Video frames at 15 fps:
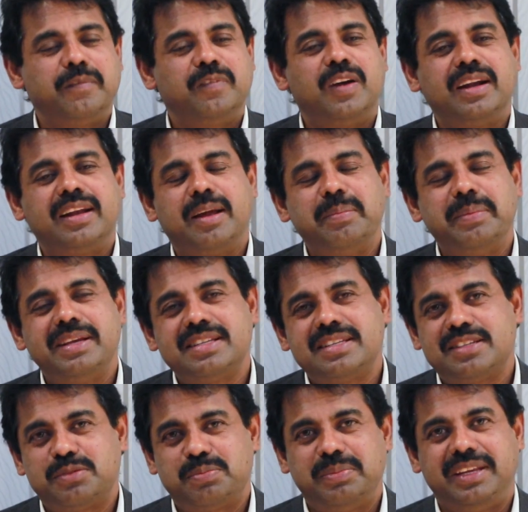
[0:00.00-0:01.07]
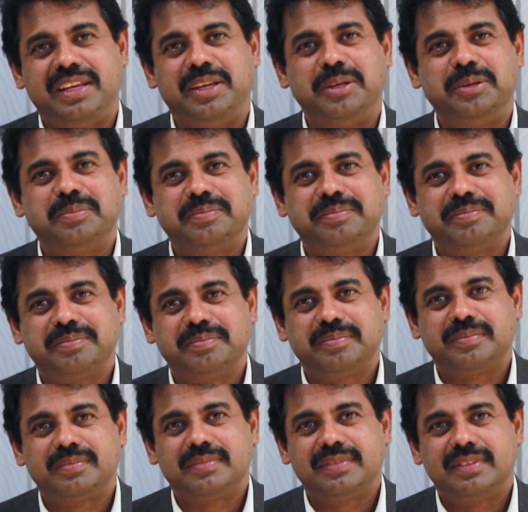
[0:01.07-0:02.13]
What amazes me,
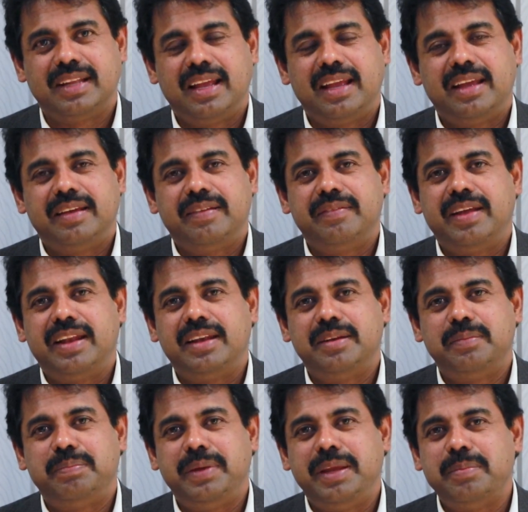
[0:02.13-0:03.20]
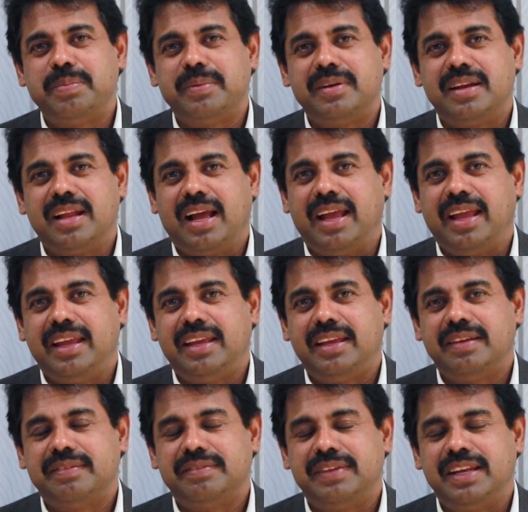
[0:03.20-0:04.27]
when people
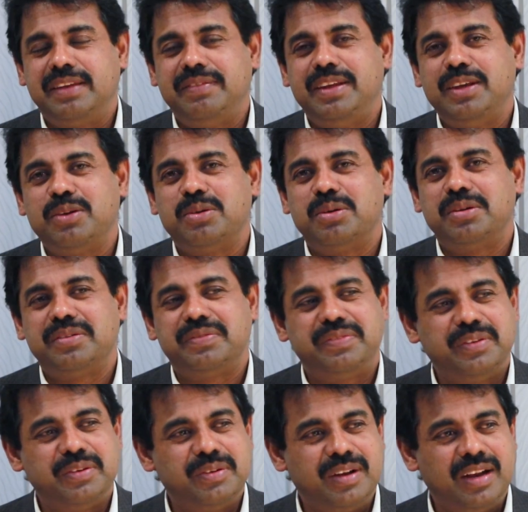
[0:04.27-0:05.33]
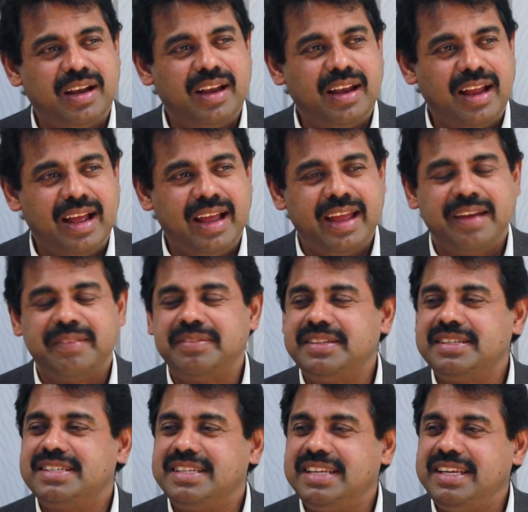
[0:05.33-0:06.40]
die, when we go to funeral, I
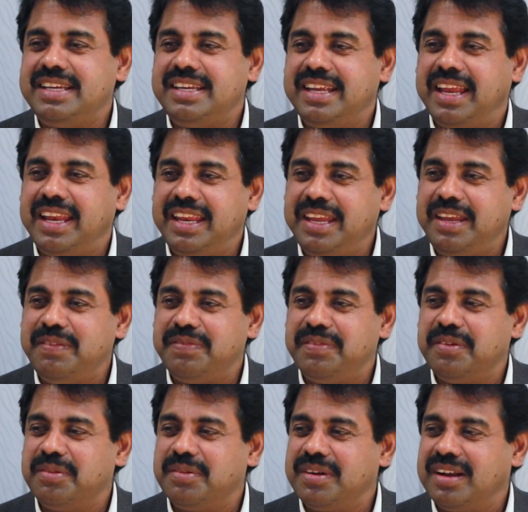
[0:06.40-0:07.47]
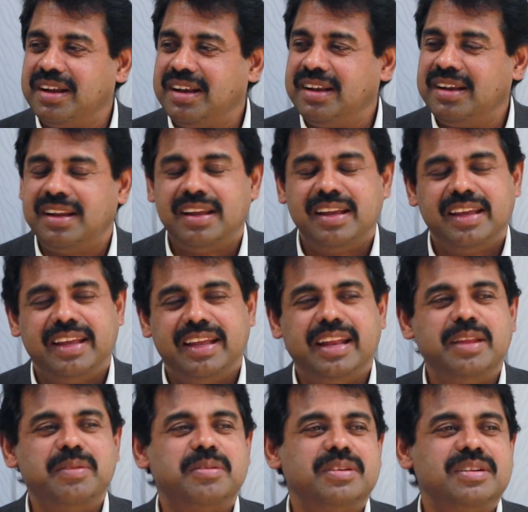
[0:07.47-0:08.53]
haven't seen any funeral,
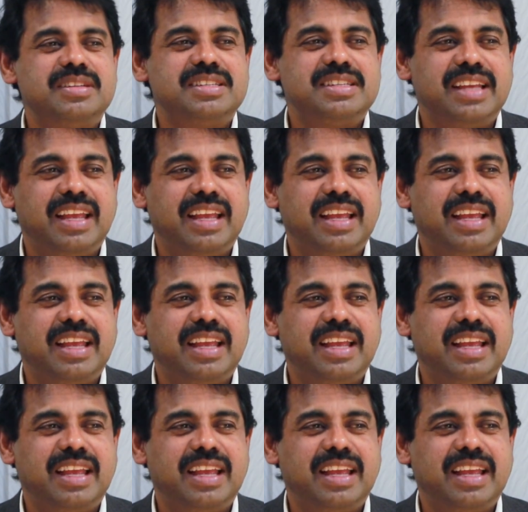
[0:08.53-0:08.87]
anyone is